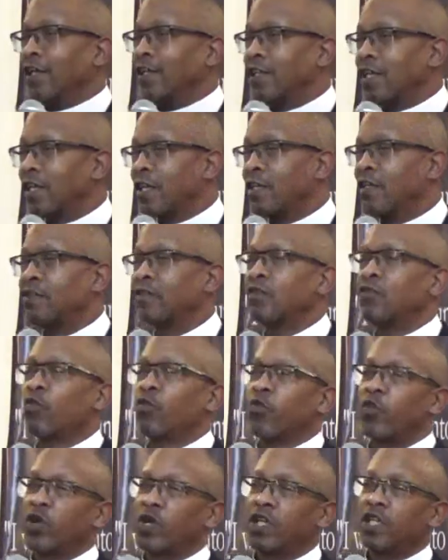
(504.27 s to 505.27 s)

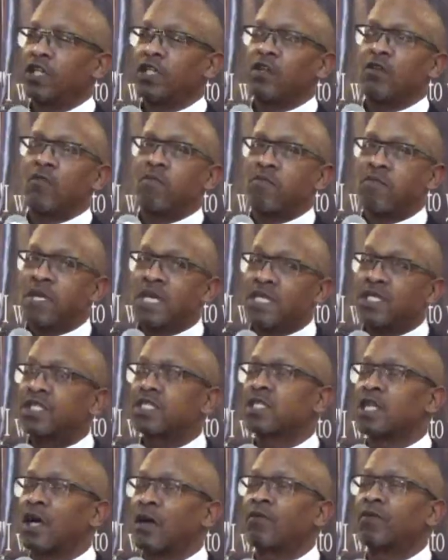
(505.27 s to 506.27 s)
then really you miss
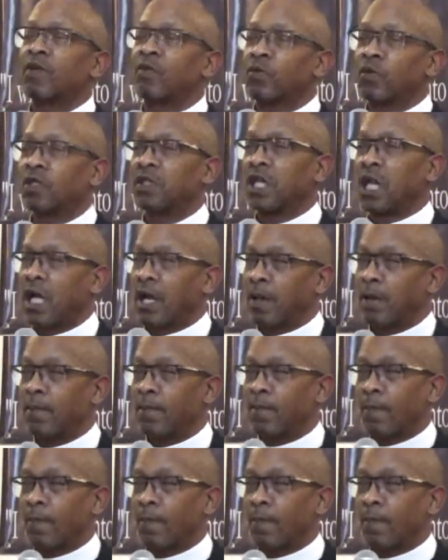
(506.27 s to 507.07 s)
something with that.